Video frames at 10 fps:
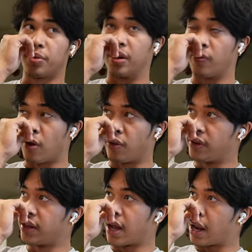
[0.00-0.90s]
to be involved
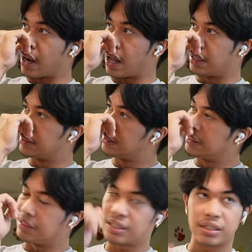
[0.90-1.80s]
in that i
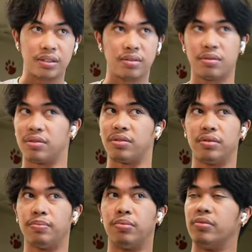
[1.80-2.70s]

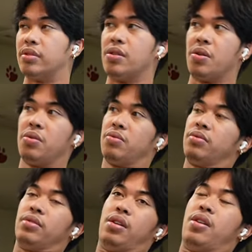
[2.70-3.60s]
if no.
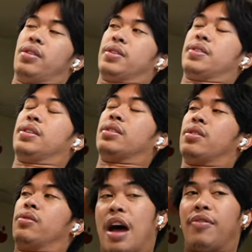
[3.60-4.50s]
Honestly,
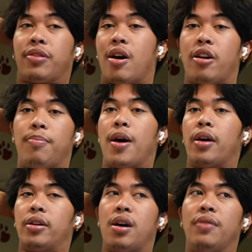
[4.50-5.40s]
no. I've thought
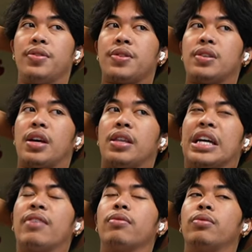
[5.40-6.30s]
about it, obviously. I
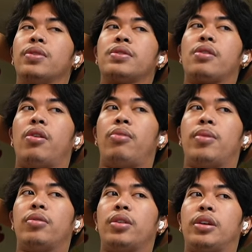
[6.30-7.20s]
think everyone's thought
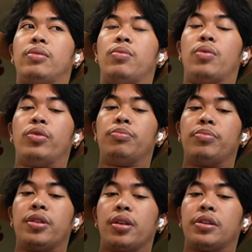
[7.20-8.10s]
about, like, what would it
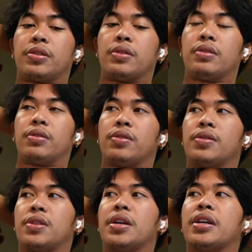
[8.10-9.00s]
be like to, to
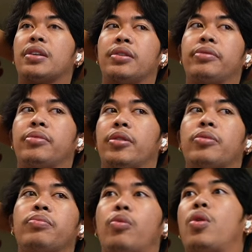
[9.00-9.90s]
take, you
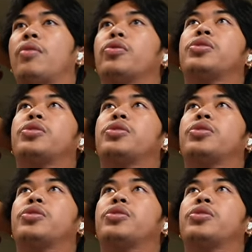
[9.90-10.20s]
know, whatever,